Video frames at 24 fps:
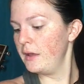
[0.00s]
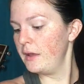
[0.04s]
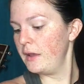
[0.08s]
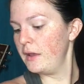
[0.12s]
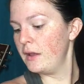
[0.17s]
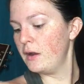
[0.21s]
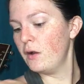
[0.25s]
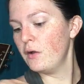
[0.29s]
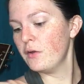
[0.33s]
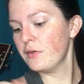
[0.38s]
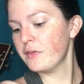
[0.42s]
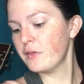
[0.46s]

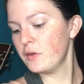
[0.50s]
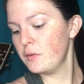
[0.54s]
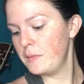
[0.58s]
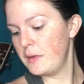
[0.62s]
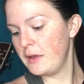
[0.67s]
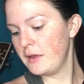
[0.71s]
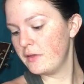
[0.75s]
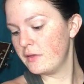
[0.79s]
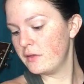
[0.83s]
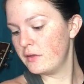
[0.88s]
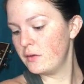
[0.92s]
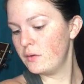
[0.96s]
it also
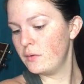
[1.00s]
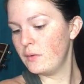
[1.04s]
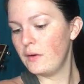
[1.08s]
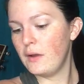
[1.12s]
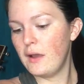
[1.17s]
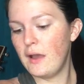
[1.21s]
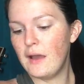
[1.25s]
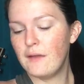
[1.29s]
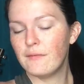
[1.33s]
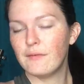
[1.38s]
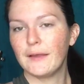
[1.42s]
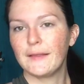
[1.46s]
makes you
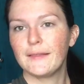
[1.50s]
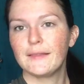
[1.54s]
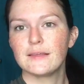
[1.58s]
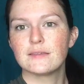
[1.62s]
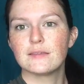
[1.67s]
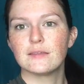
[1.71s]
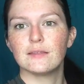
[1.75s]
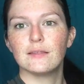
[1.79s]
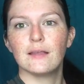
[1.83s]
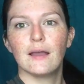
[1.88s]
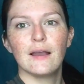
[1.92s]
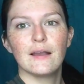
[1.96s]
have like
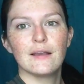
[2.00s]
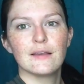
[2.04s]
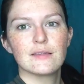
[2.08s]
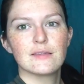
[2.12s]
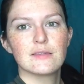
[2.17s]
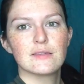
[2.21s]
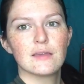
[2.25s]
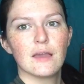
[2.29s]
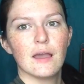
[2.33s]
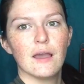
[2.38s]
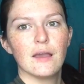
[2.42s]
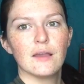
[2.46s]
this
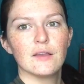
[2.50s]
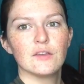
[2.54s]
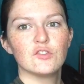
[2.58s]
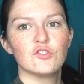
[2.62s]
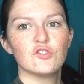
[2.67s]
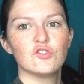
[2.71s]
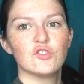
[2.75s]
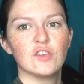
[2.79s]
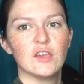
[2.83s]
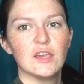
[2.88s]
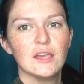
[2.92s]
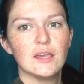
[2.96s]
nice
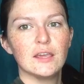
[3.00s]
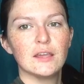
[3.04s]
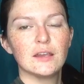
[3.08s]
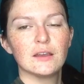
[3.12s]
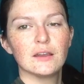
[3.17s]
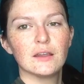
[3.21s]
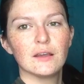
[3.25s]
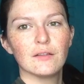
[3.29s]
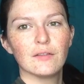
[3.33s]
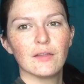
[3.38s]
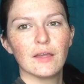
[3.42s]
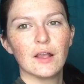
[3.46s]

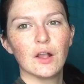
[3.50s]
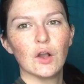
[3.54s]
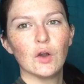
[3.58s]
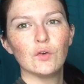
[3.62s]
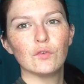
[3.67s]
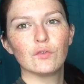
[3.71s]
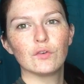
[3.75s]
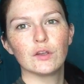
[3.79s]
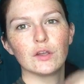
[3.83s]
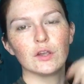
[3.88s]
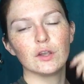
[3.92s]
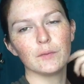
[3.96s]
sheen like
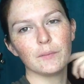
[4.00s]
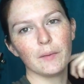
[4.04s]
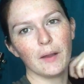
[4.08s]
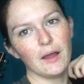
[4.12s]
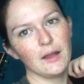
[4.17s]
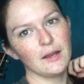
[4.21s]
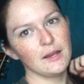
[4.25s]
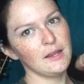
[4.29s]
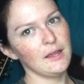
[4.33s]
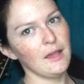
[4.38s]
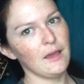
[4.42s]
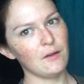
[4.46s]
over your
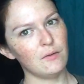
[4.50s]
body.